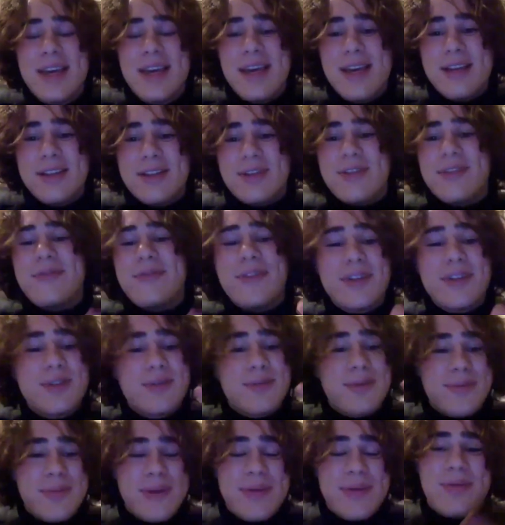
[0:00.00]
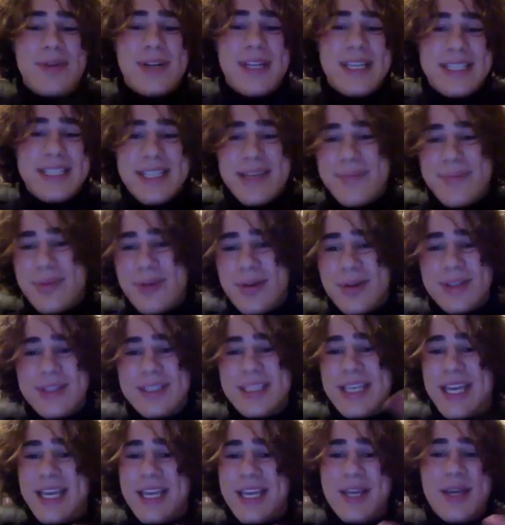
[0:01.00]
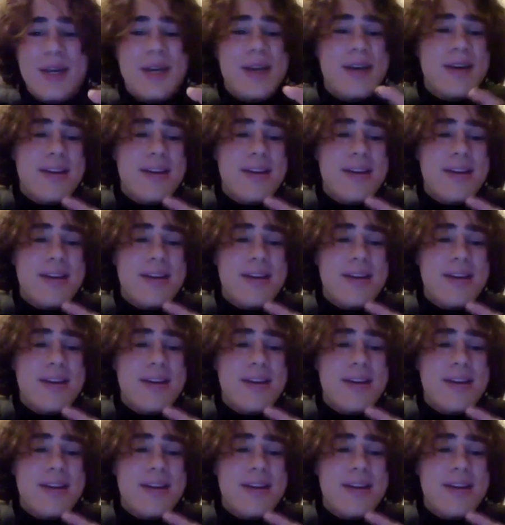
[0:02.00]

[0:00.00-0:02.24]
So the first would be pretty simple. It's like